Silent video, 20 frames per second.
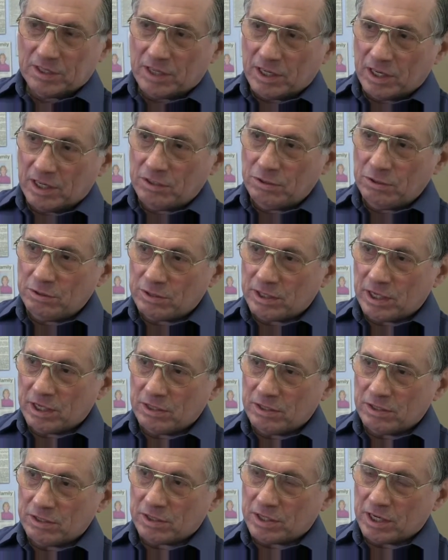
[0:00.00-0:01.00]
Can you
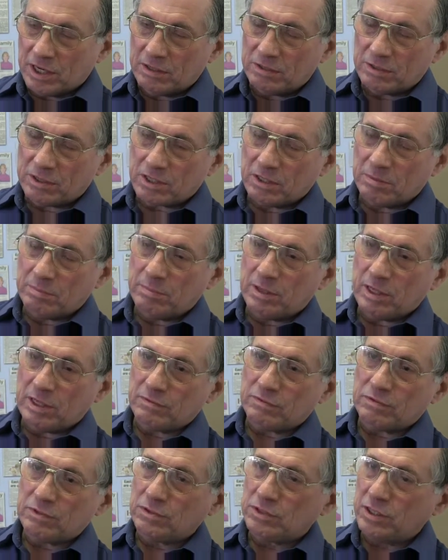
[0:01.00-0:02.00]
get the carer to come
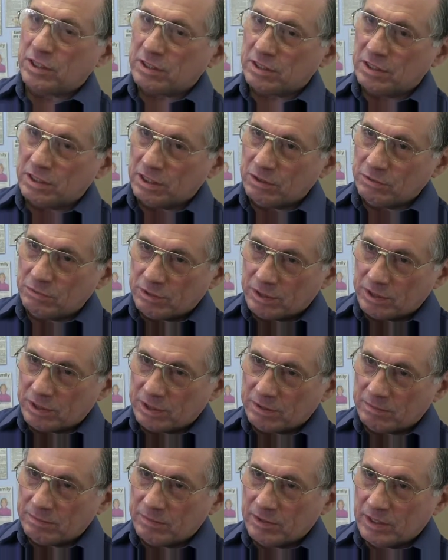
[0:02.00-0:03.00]
back for a second night
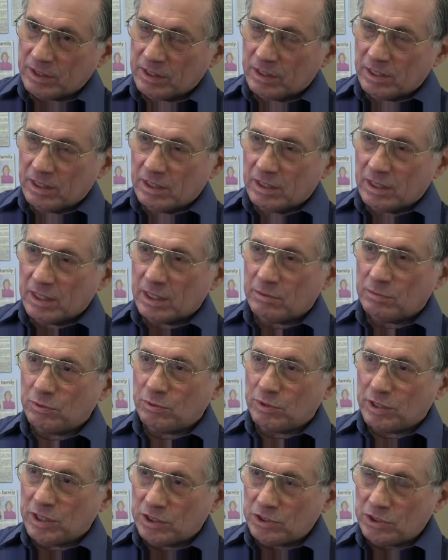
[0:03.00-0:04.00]
running? I'm
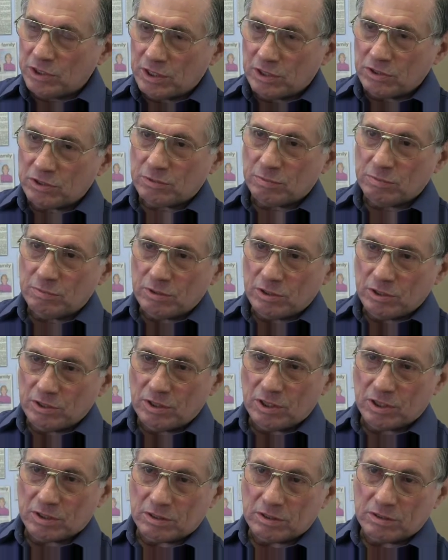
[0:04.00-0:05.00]
aware she has
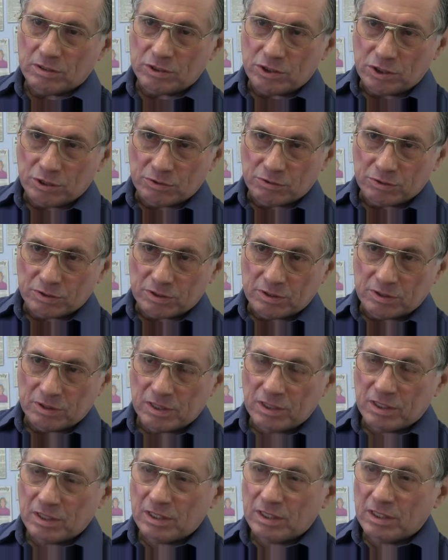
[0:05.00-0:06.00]
young children
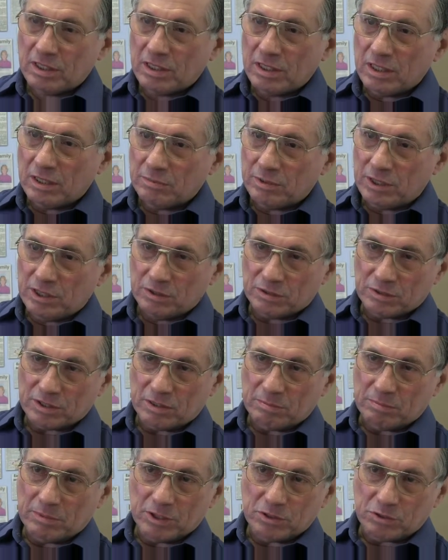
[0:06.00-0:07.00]
and may not
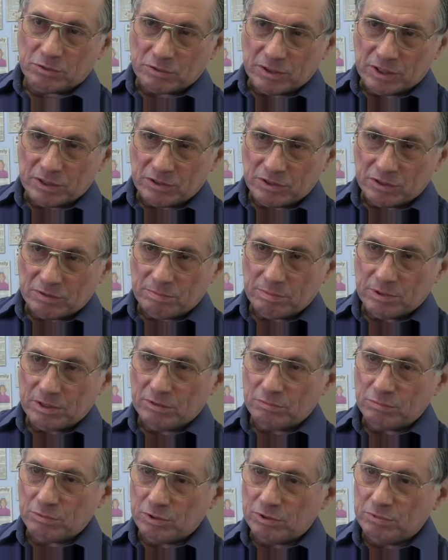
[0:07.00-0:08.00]
get much rest, but
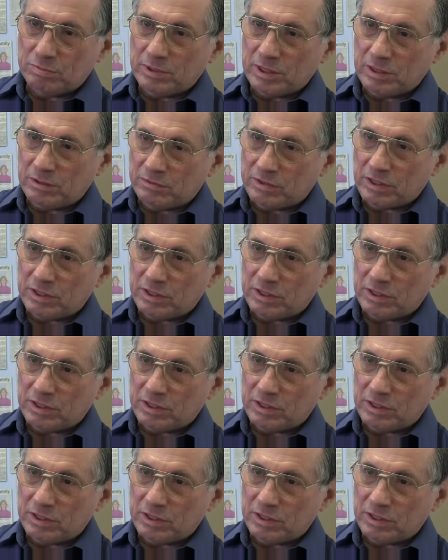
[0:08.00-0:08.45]
it would be